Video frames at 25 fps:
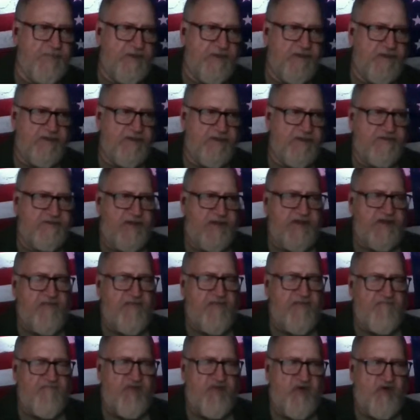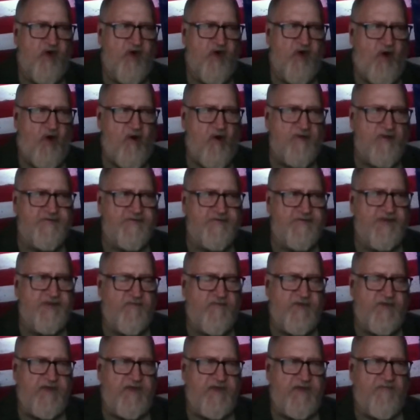it's like even the cars
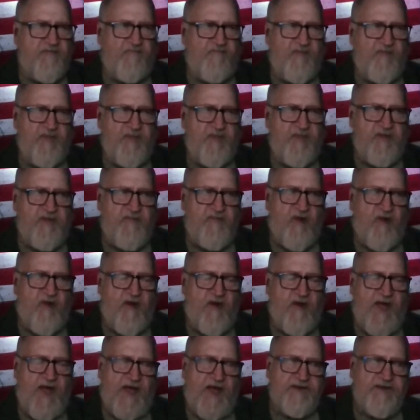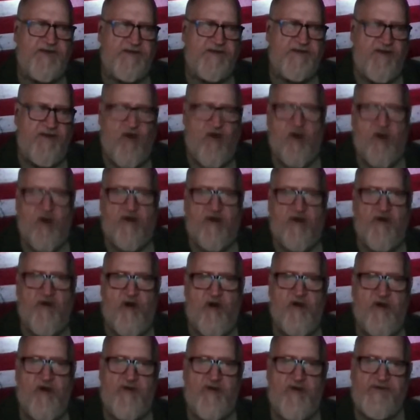that we get from them are actually our
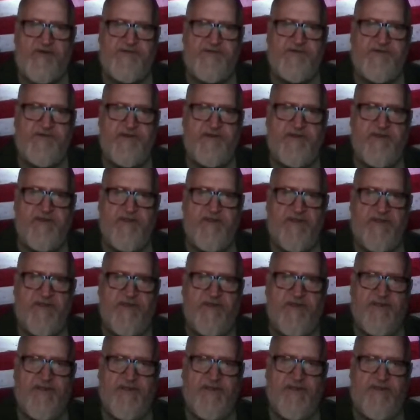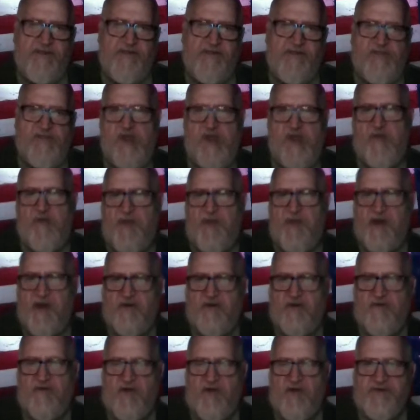cars that are made
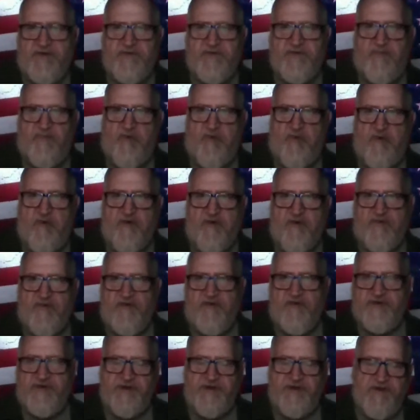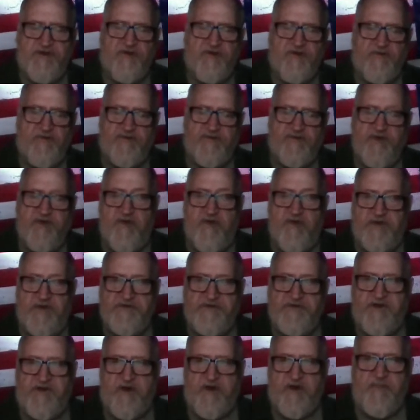across the border. They're still
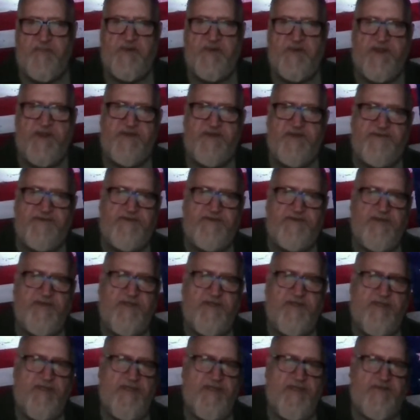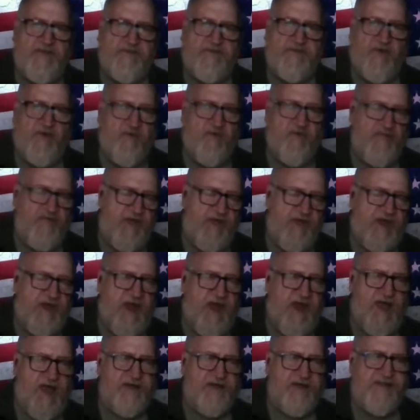U.S. companies, so they can
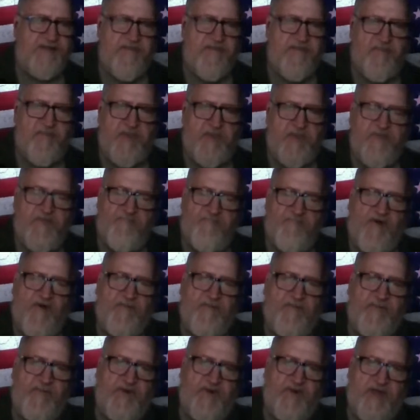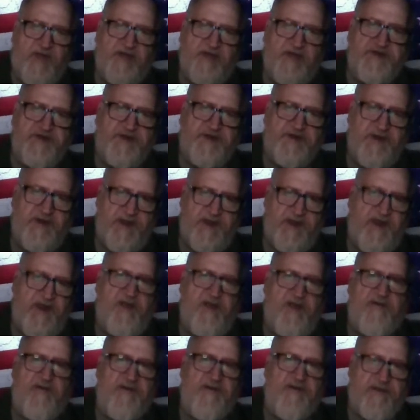actually beef up production
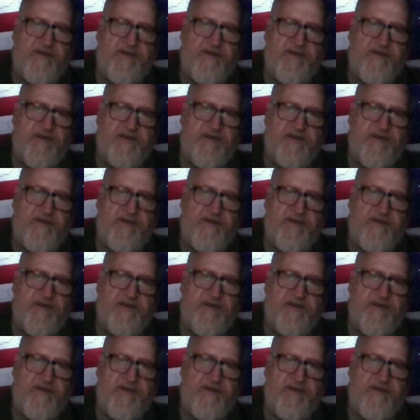here in